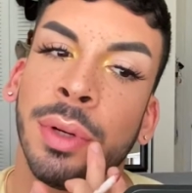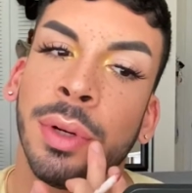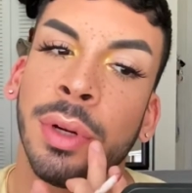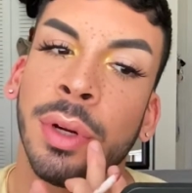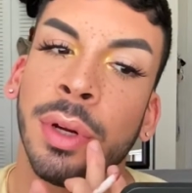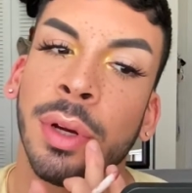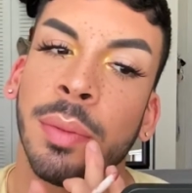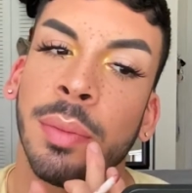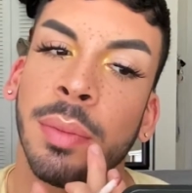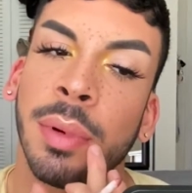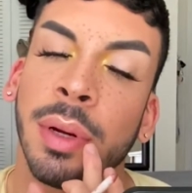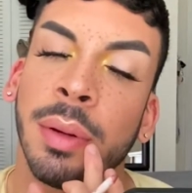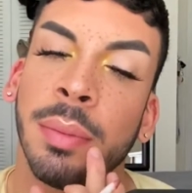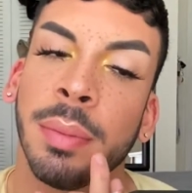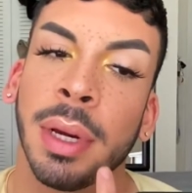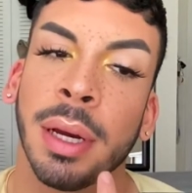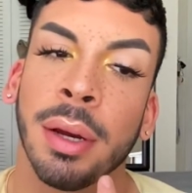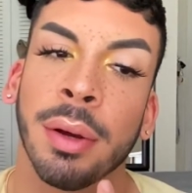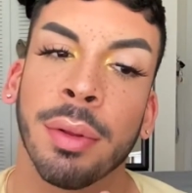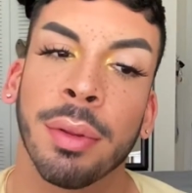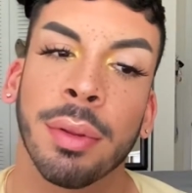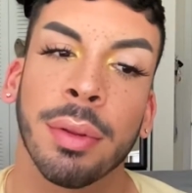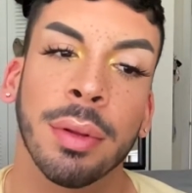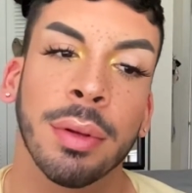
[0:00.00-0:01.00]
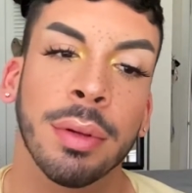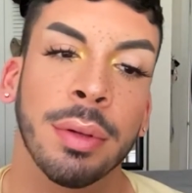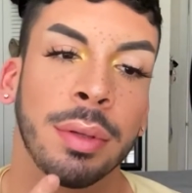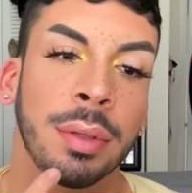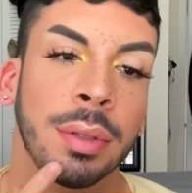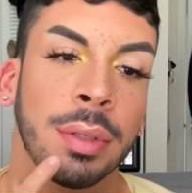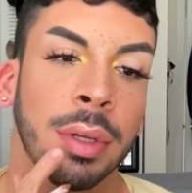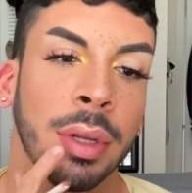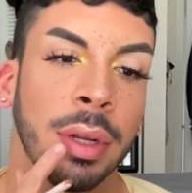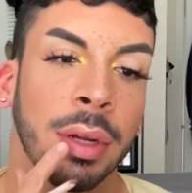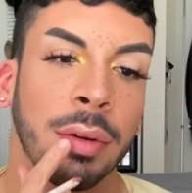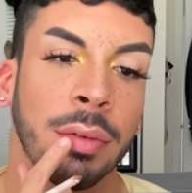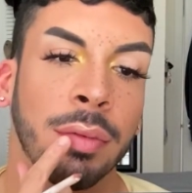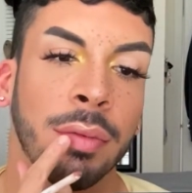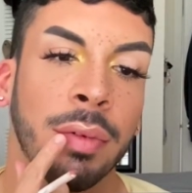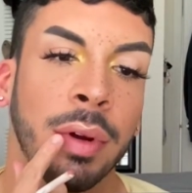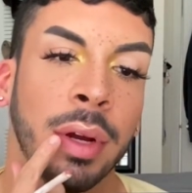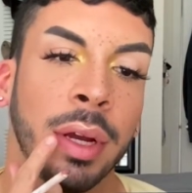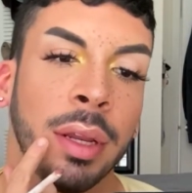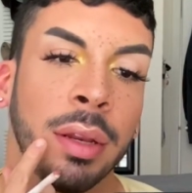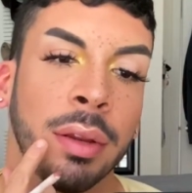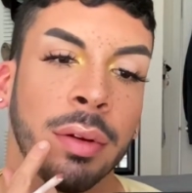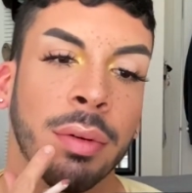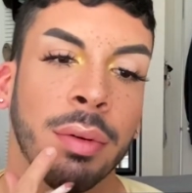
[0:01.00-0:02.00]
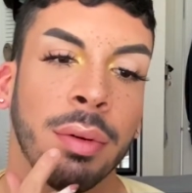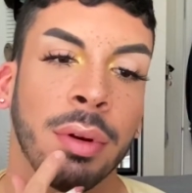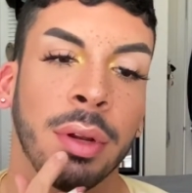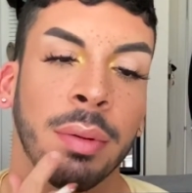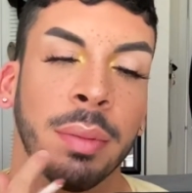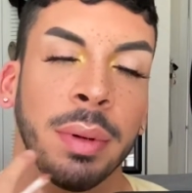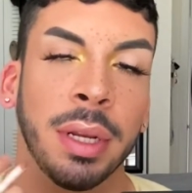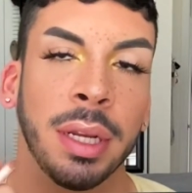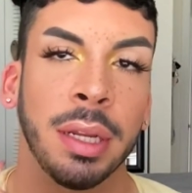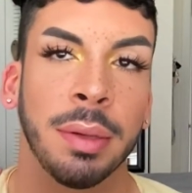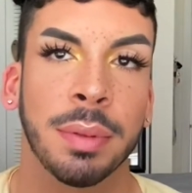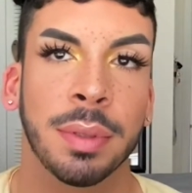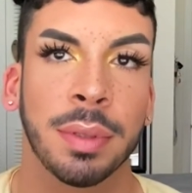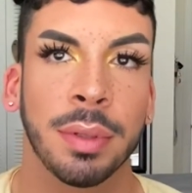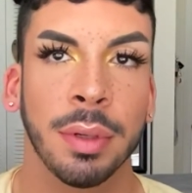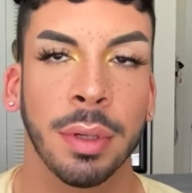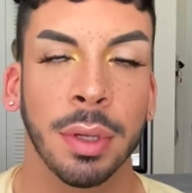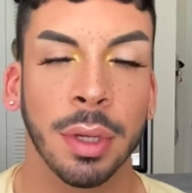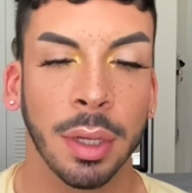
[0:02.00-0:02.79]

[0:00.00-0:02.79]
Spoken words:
of my mouth, so like right in the corner of my lips,